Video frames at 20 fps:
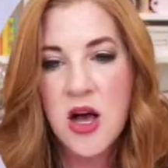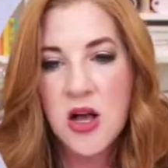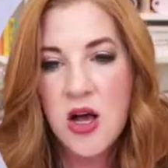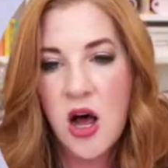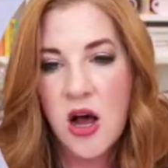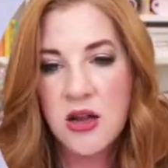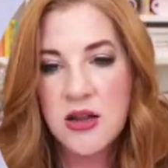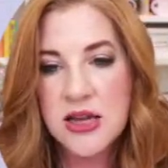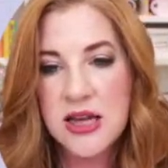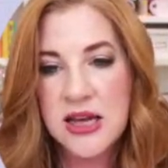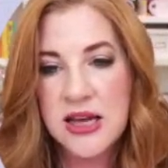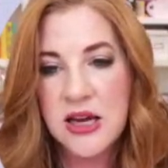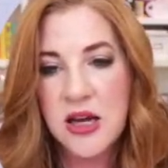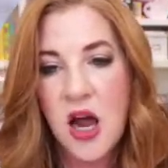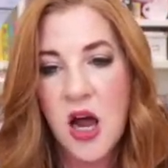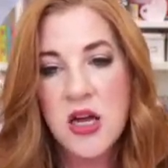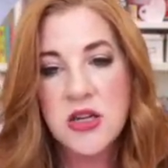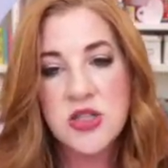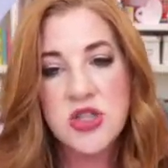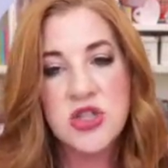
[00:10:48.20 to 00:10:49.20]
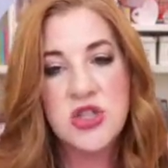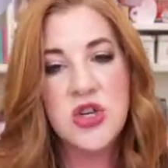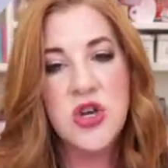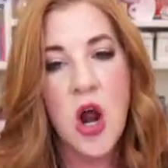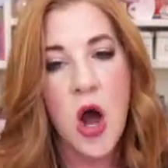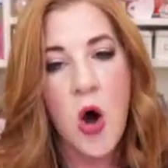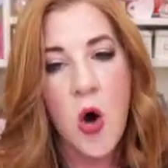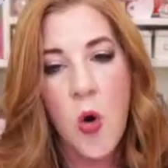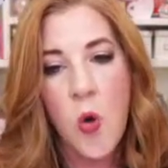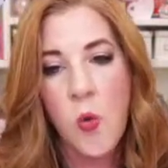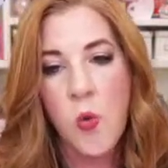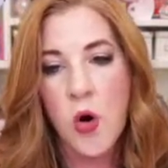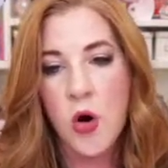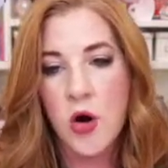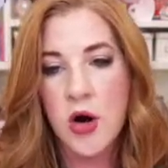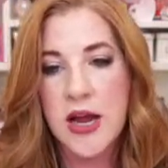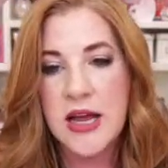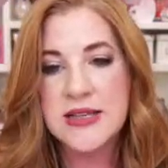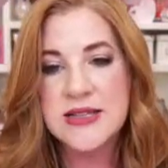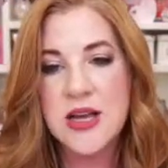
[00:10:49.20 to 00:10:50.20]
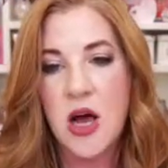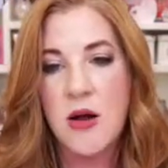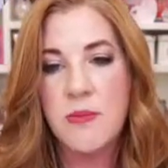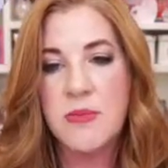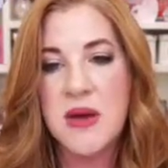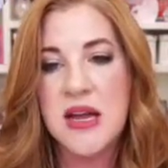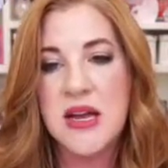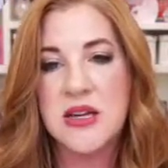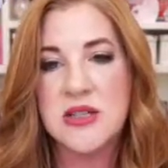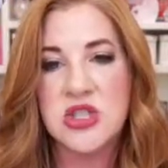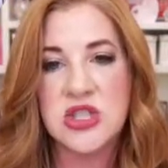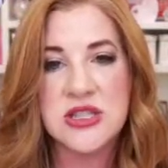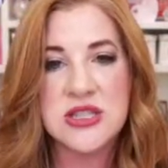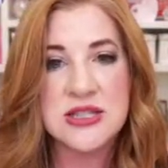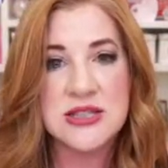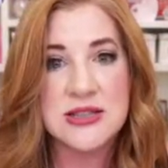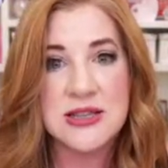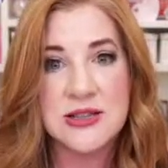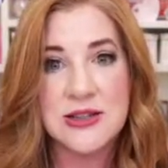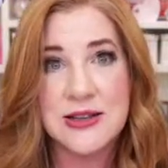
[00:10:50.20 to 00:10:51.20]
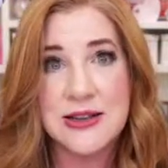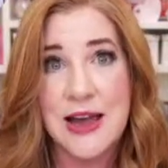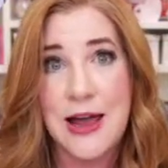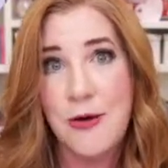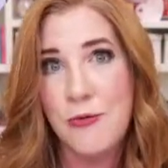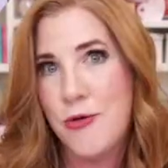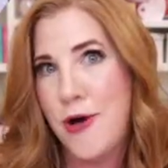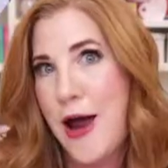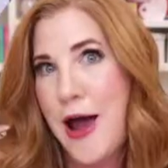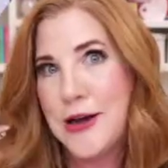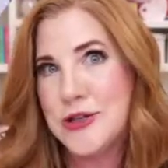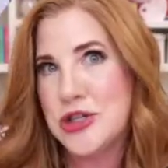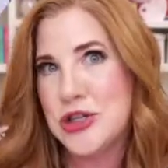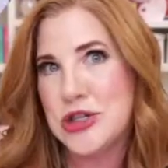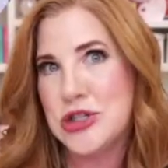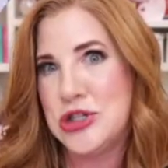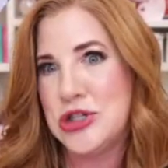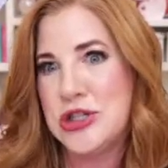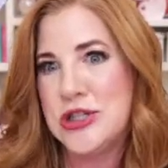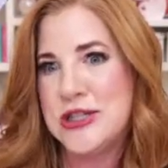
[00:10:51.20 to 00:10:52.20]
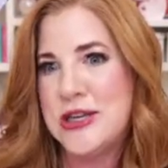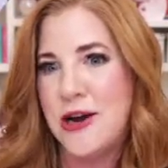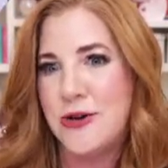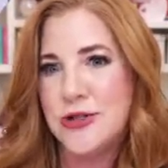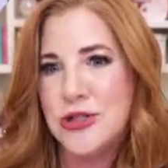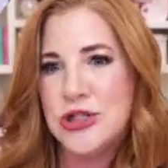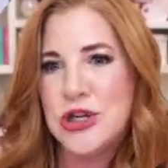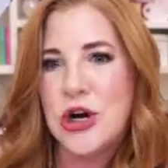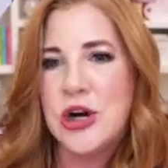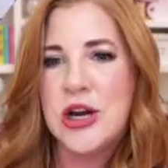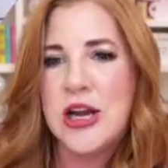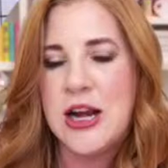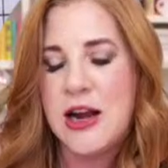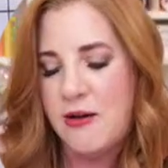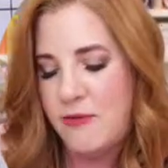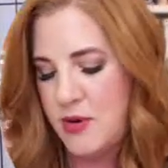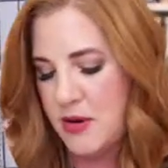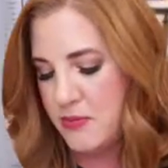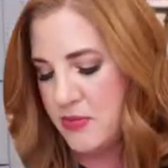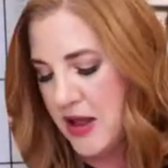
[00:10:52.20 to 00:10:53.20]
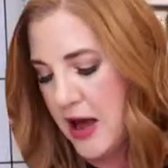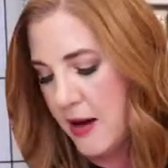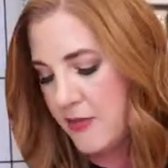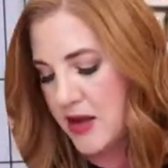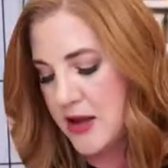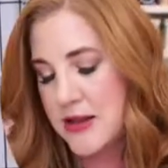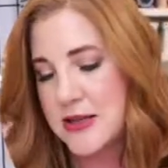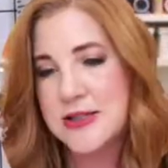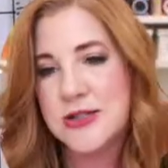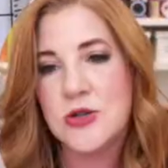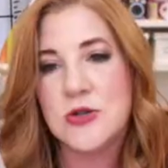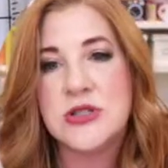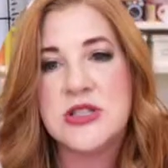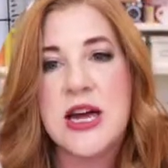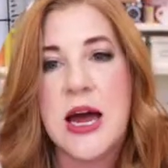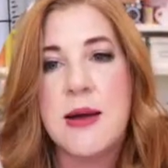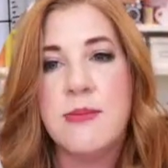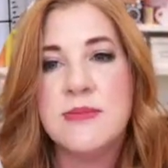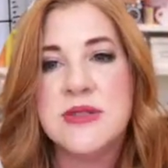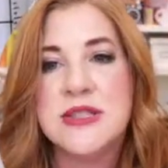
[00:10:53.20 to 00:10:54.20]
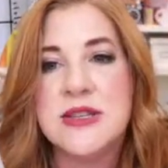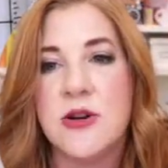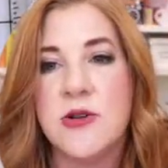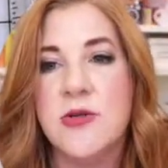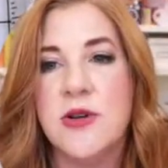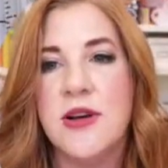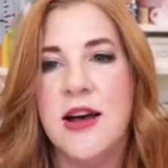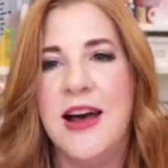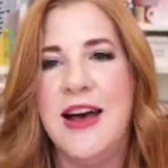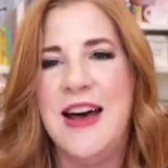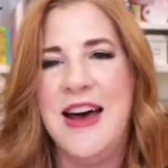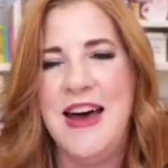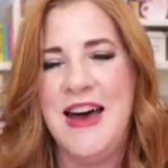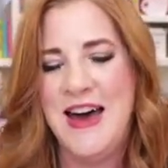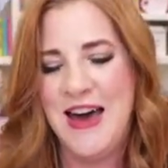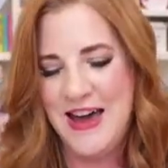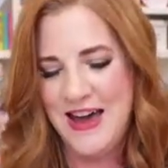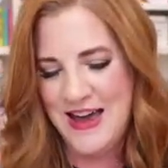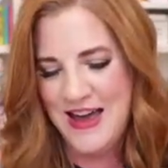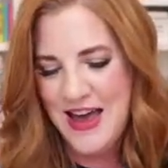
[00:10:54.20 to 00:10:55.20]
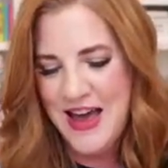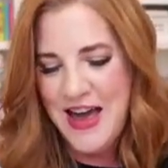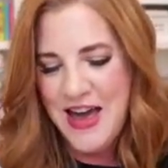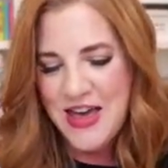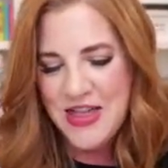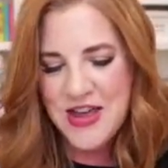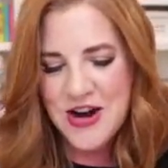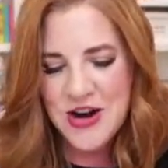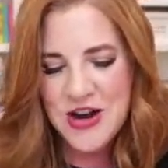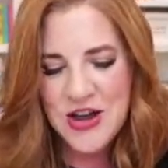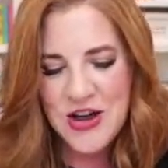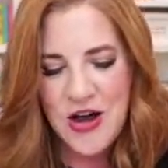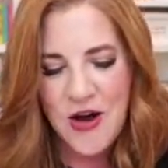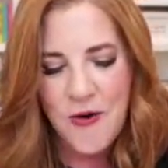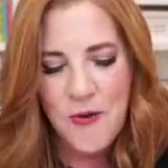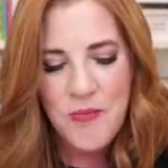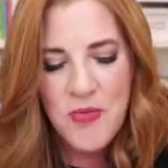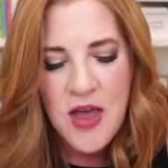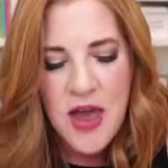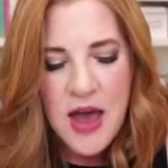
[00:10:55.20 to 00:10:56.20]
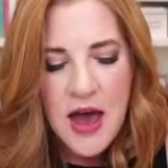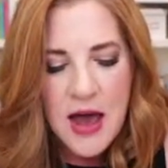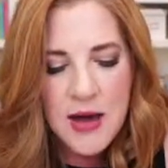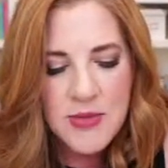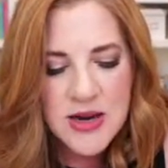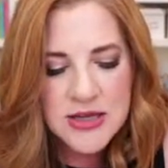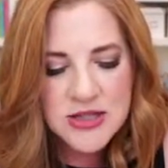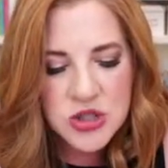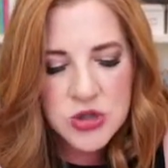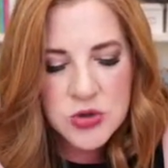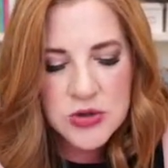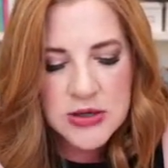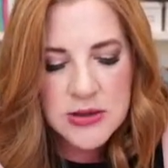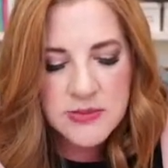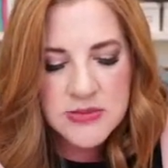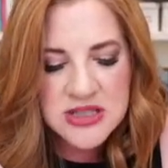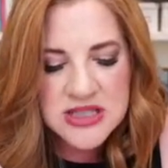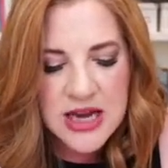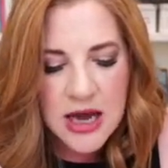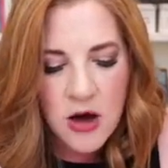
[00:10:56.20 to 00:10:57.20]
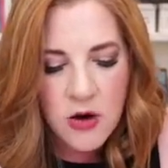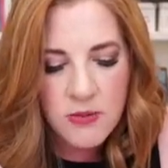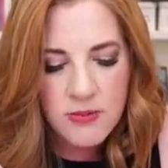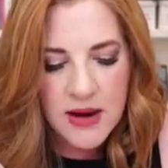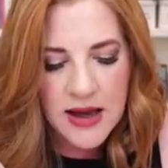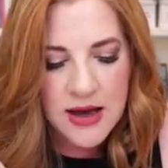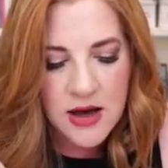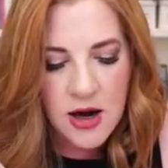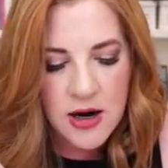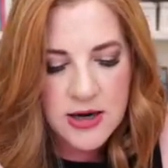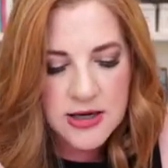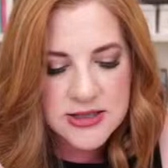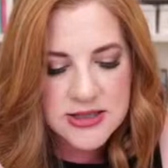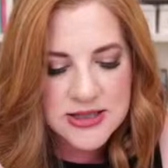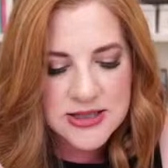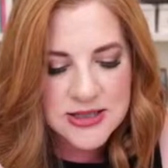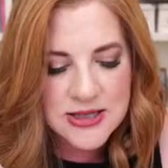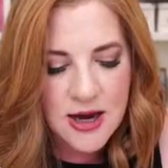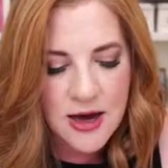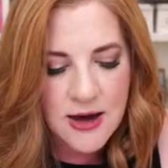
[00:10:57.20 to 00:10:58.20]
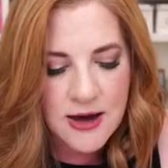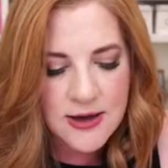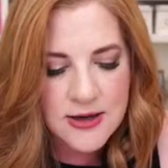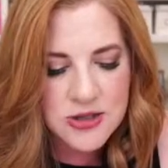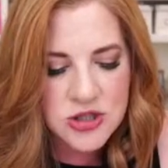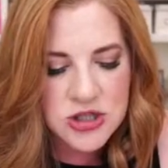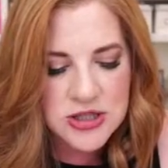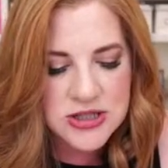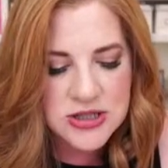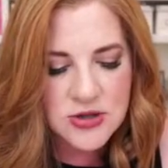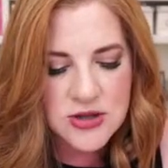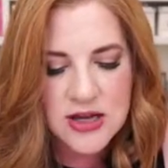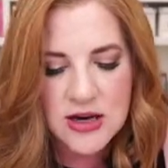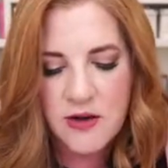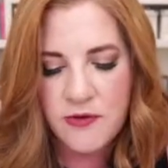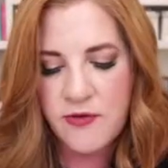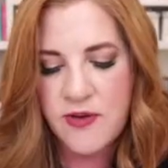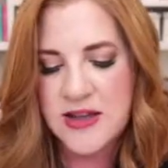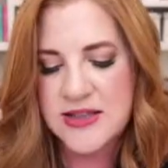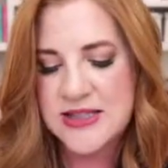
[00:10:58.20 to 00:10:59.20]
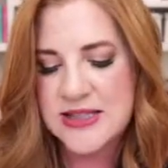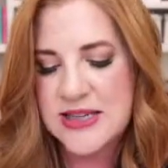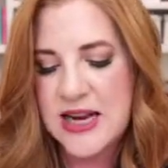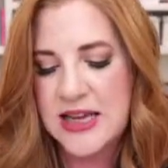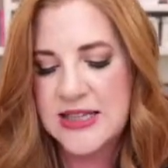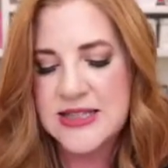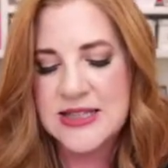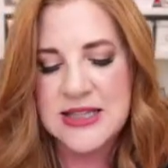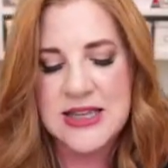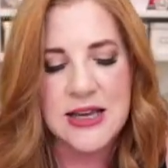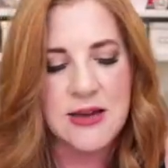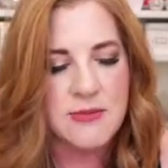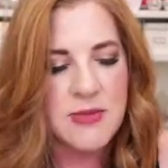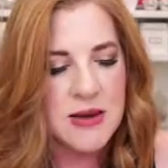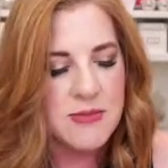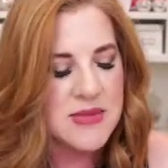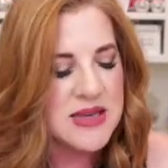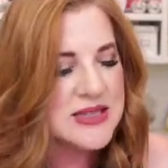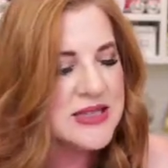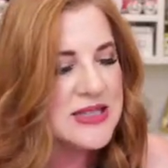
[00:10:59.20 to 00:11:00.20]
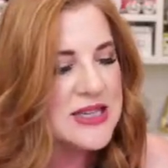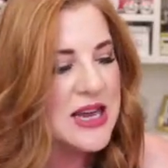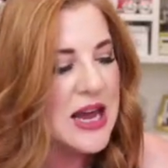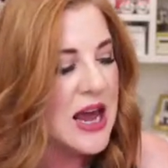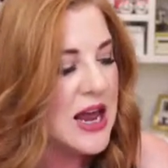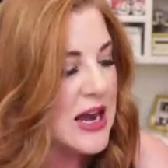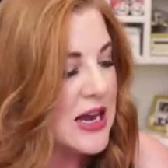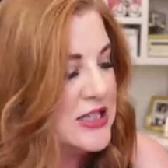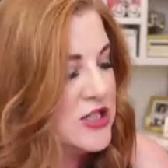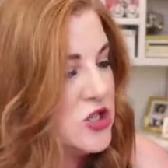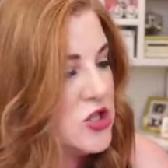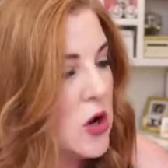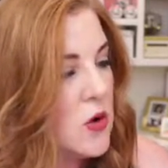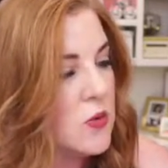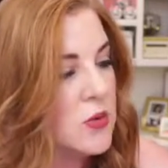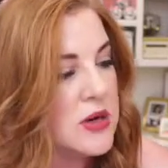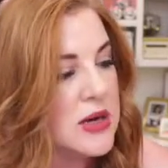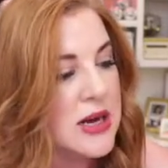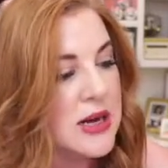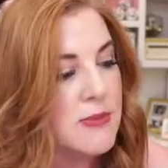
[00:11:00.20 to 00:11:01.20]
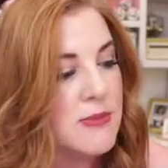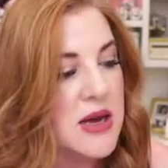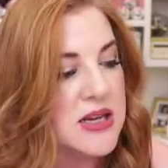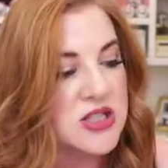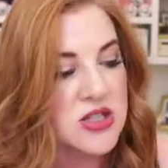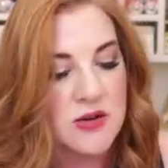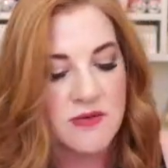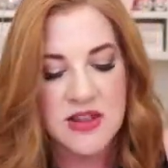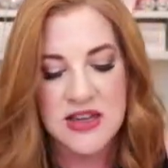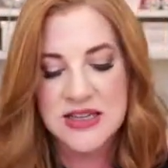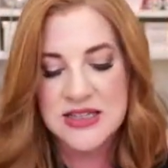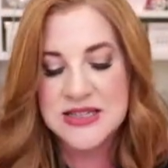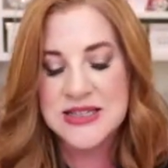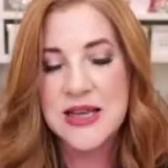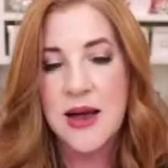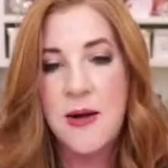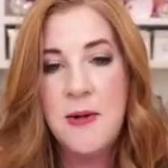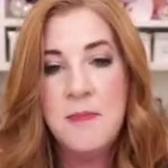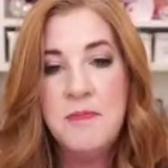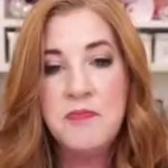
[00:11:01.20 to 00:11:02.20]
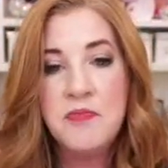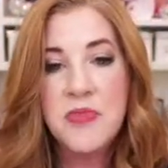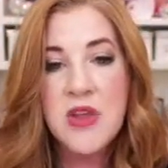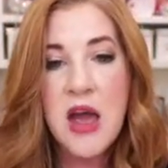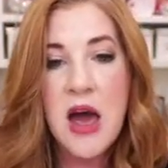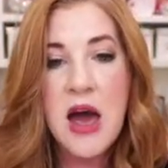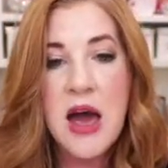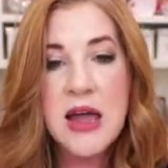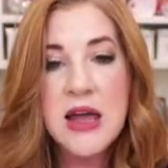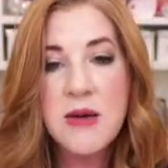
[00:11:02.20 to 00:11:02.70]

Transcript: Colleen, no worries on being just a little late. We're actually just now starting. I've been blabbing this whole time. So there you go. I'm going to trim down my cardstock just so that it fits nicely in my MISTI, and I don't need much of this. I